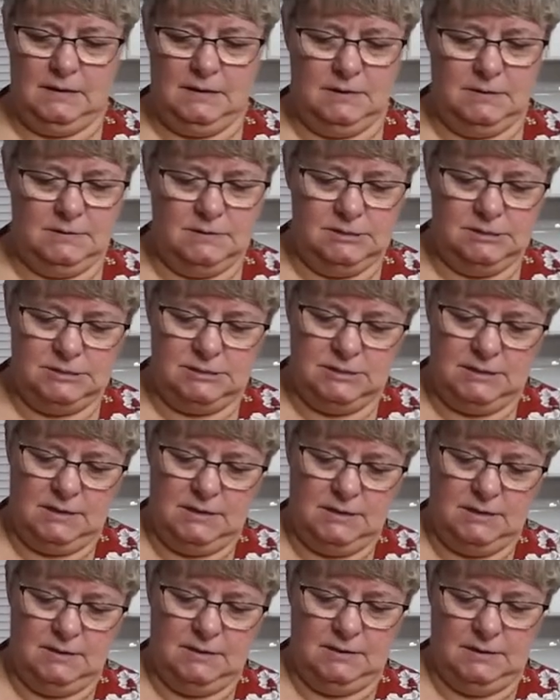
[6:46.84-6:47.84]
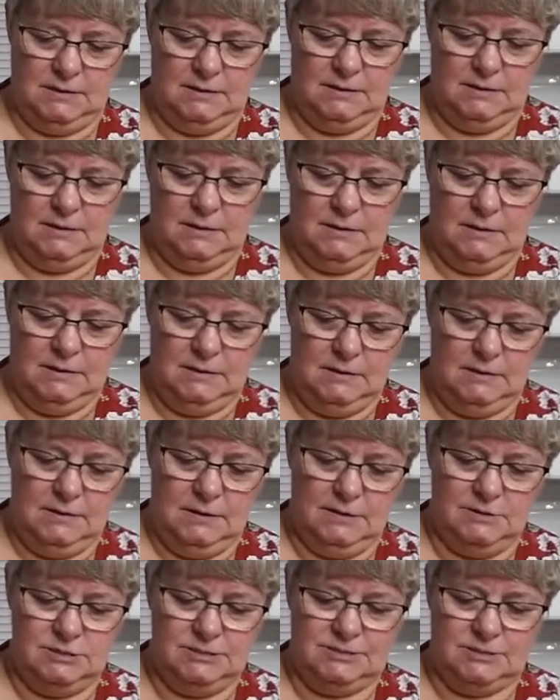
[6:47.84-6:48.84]
and
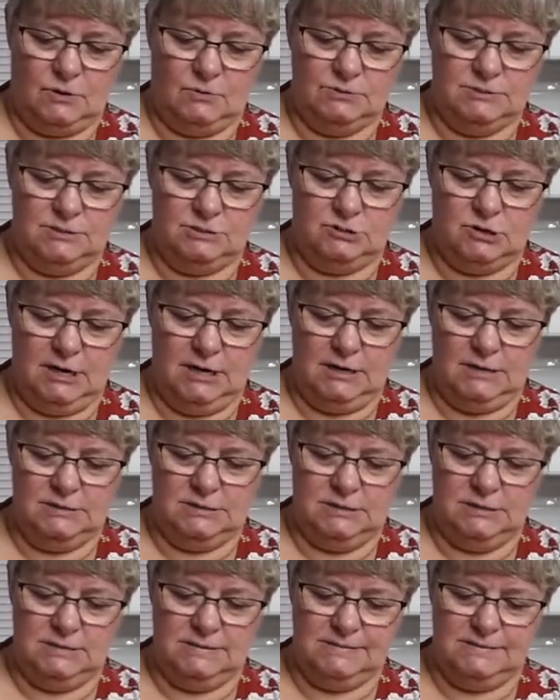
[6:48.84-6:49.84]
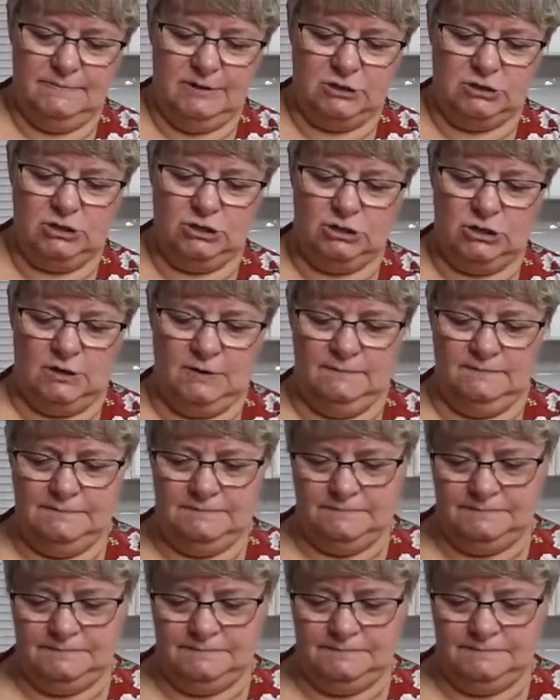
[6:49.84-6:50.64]
they just go straight into this mixture,